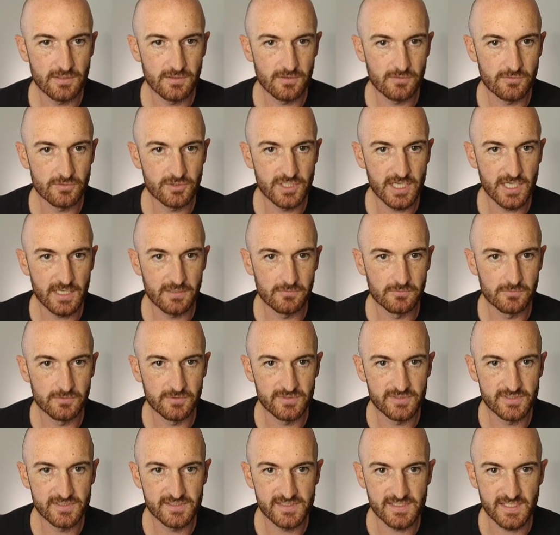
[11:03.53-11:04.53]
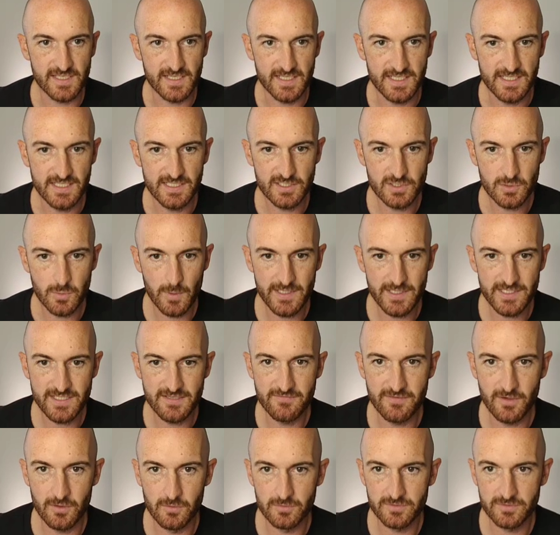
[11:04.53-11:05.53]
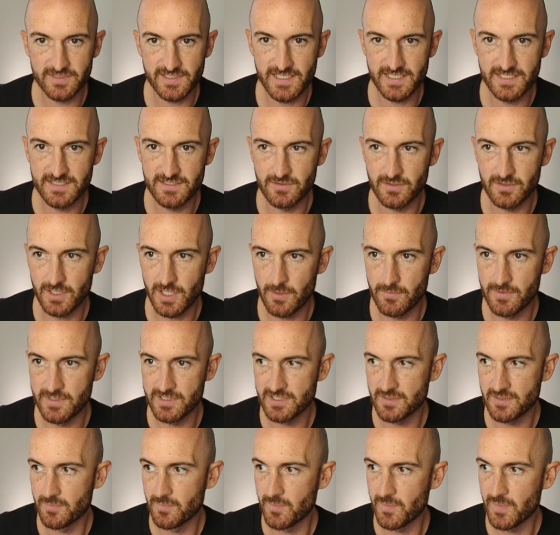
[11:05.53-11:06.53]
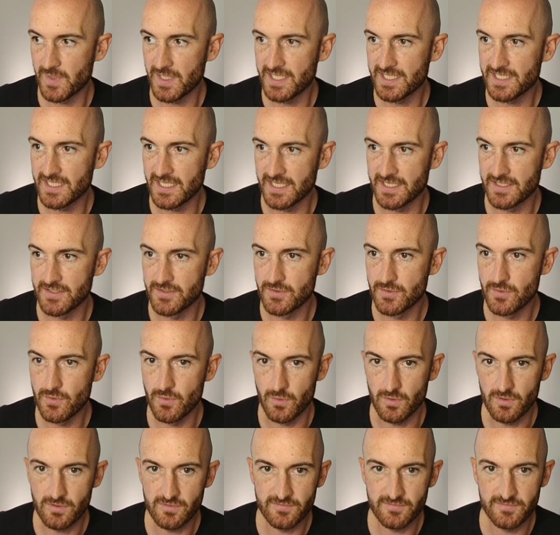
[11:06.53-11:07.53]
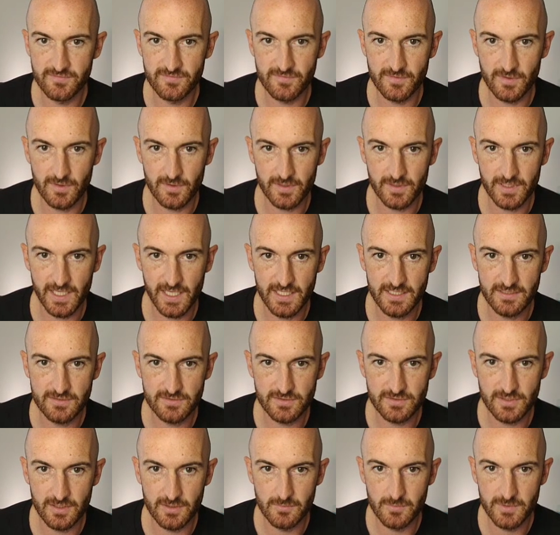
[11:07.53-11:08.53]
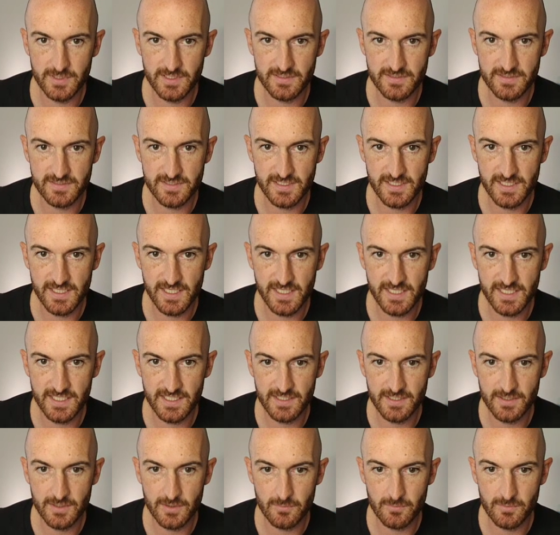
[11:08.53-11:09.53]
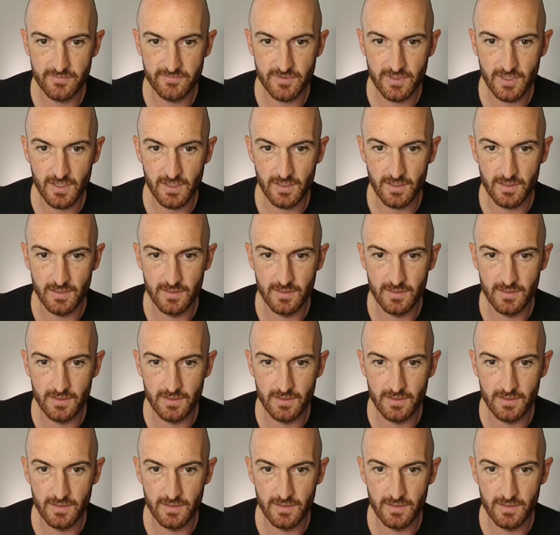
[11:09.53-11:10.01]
on channel C. 20 volts isn't going to be enough, okay, so we can see here that we've got